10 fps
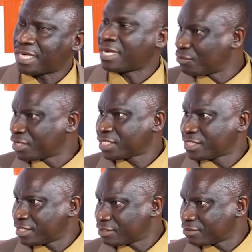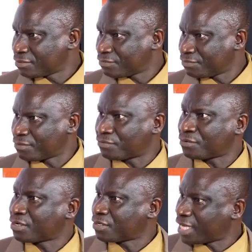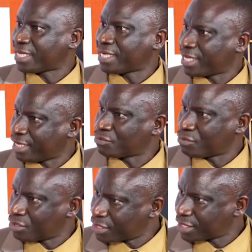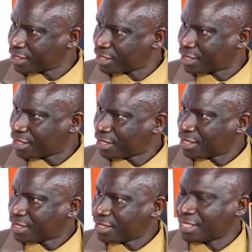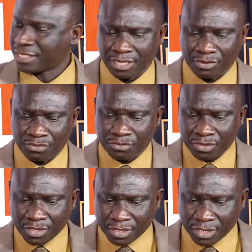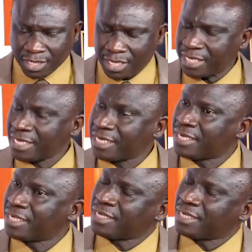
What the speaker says: allowances for frontline health workers. That's how, and then